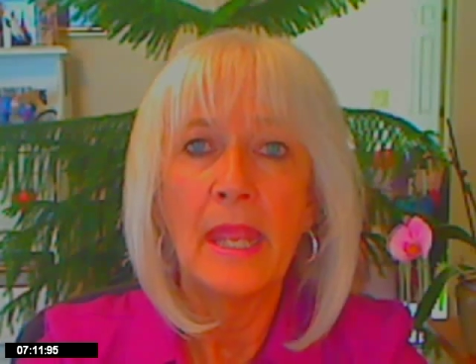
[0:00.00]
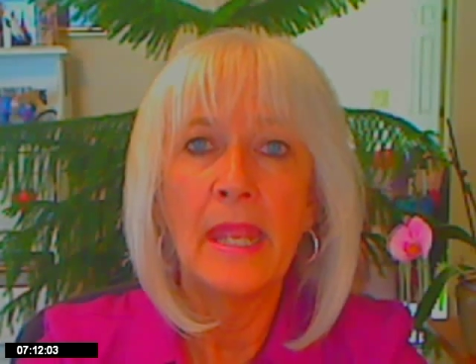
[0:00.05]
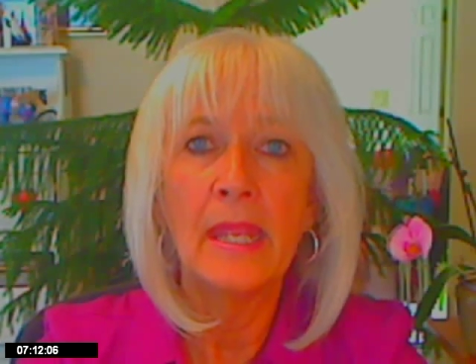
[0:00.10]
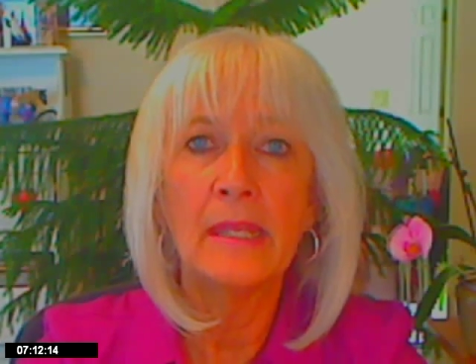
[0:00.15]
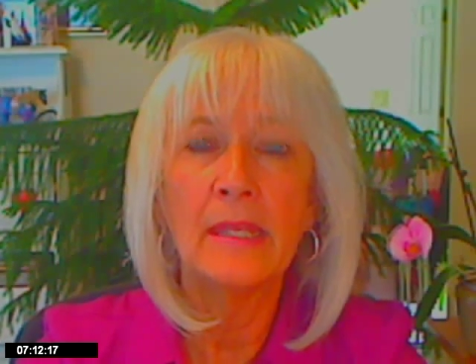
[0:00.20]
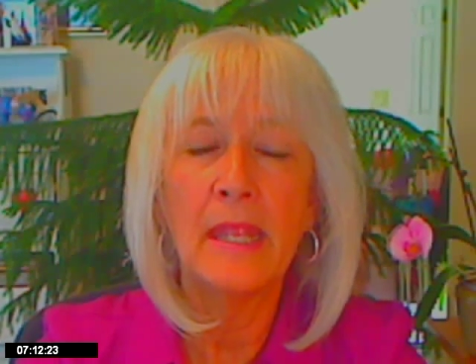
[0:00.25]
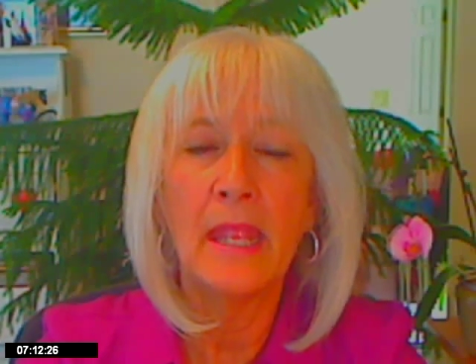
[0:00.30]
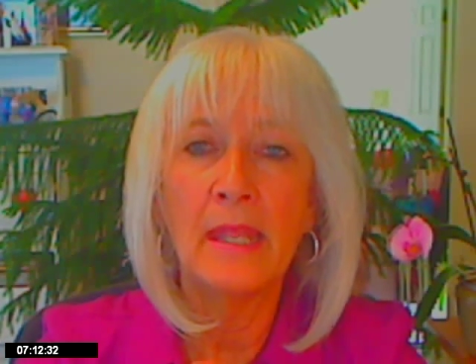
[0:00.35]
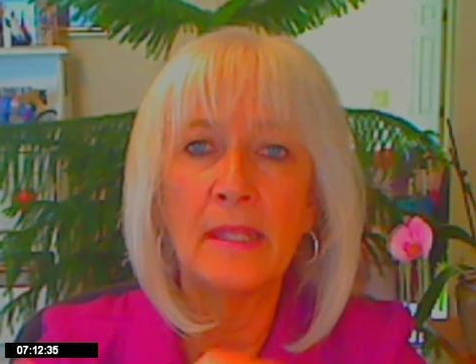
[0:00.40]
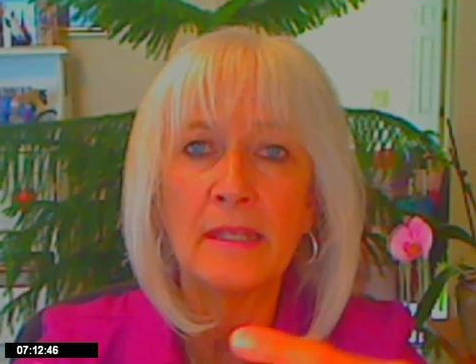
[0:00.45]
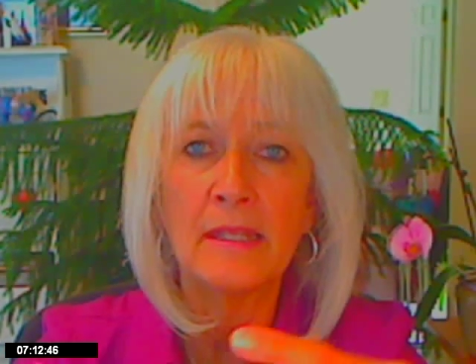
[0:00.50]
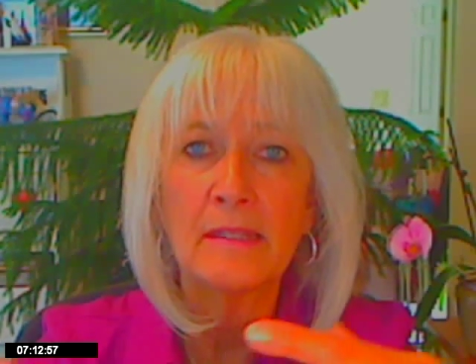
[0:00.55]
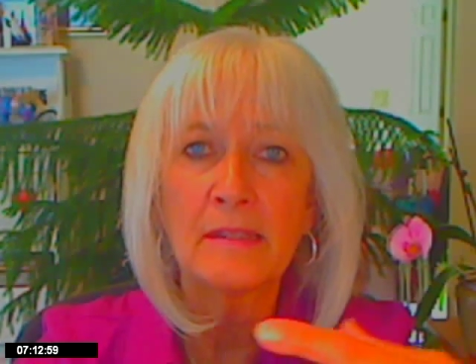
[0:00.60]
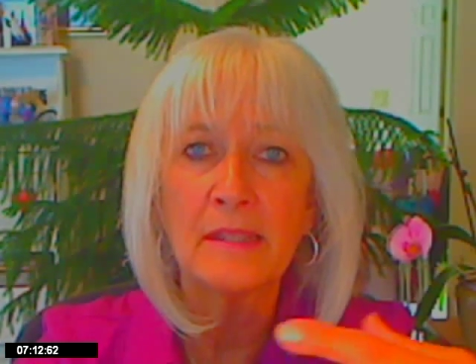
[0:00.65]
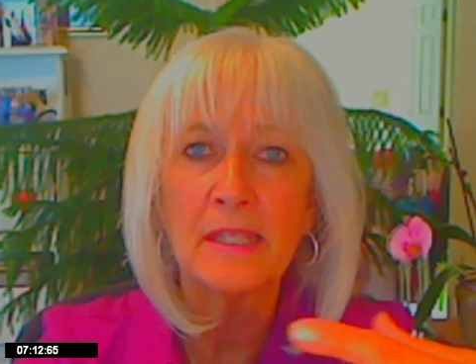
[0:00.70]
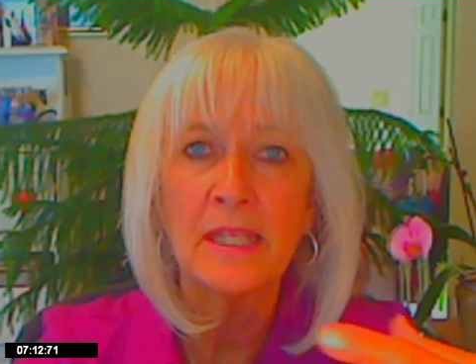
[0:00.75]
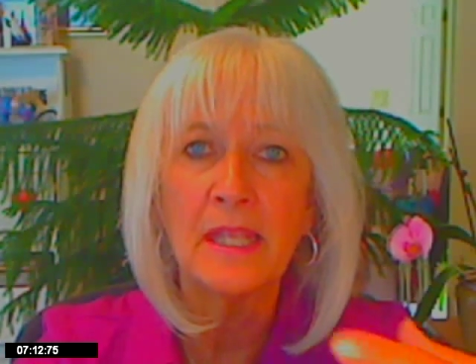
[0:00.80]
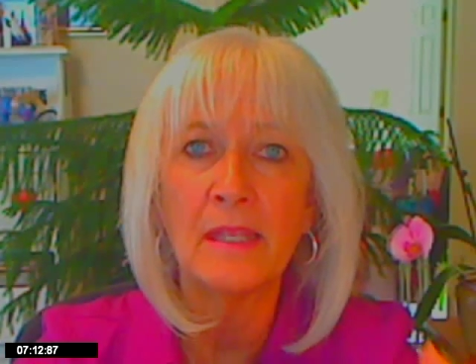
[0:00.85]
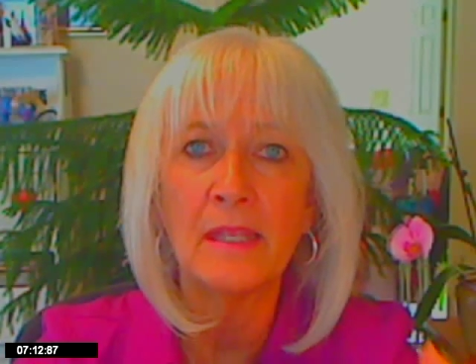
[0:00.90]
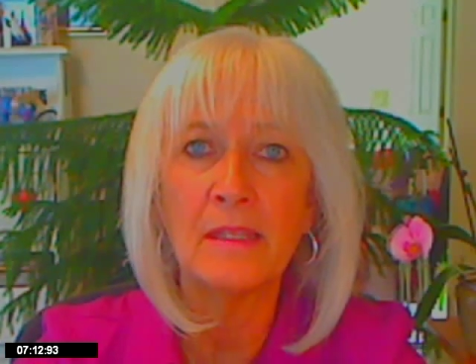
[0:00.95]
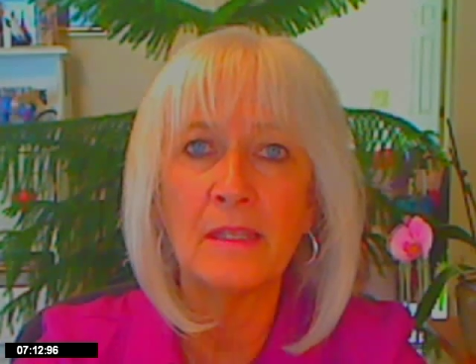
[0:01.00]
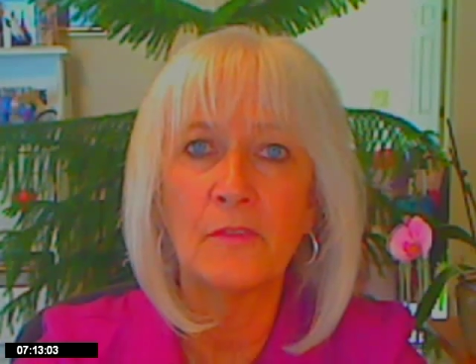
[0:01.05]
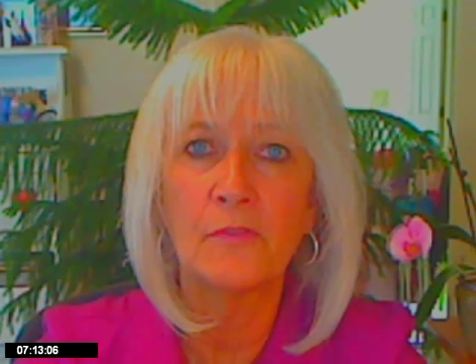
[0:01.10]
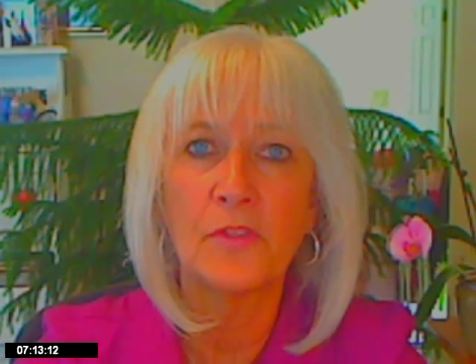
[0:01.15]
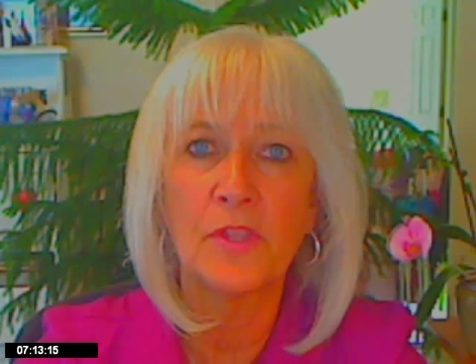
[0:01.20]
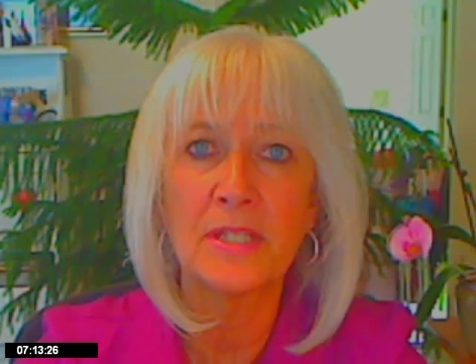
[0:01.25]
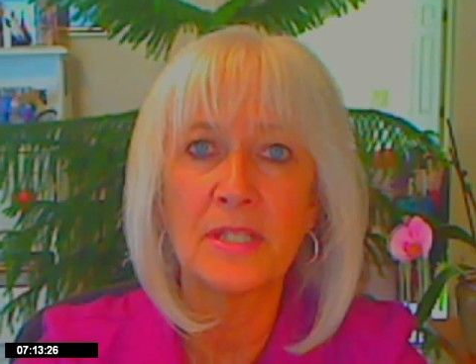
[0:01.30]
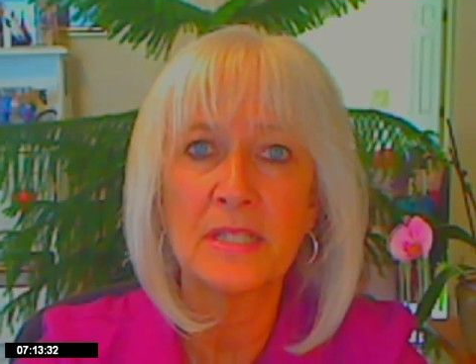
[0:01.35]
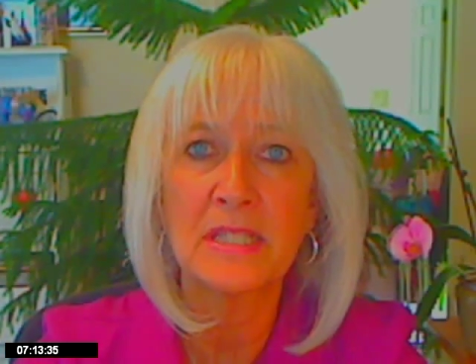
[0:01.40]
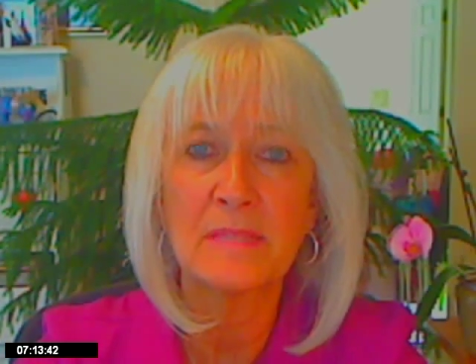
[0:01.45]
And at the end
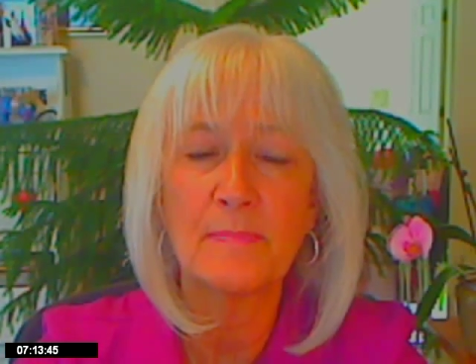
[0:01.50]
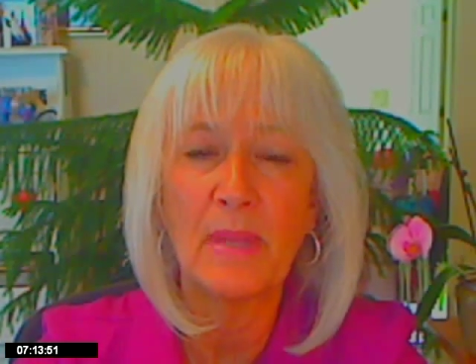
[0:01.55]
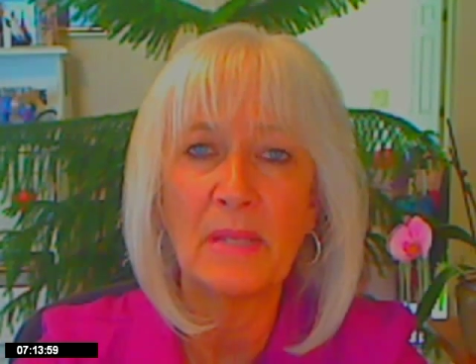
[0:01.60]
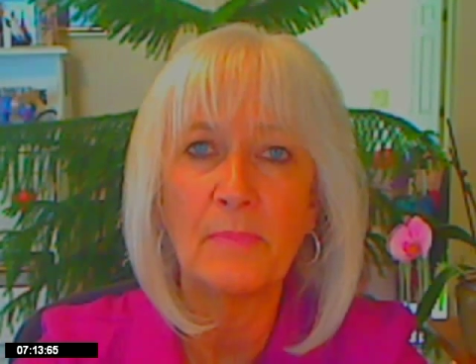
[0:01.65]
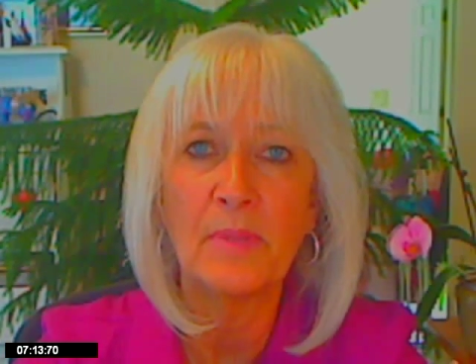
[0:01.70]
of this,